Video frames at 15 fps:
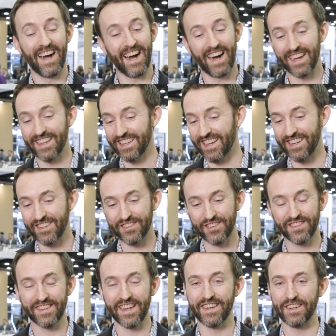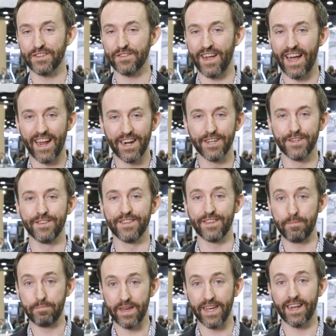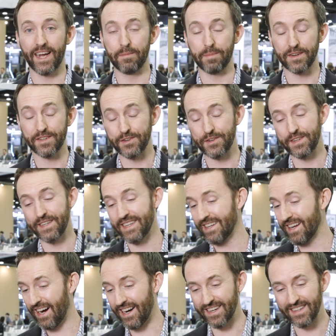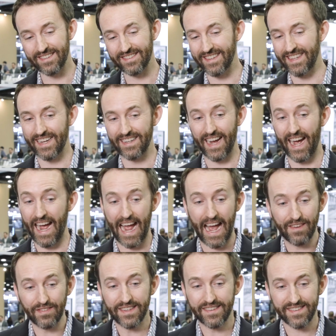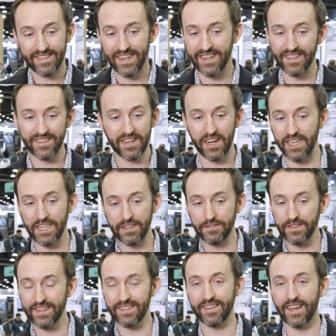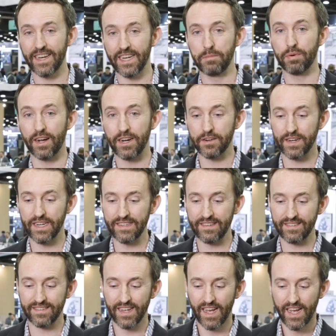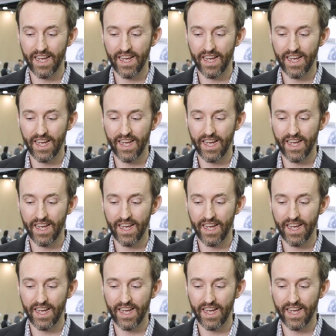I think industry standards for additive is a big opportunity, and honestly, I haven't seen a ton of exciting progress.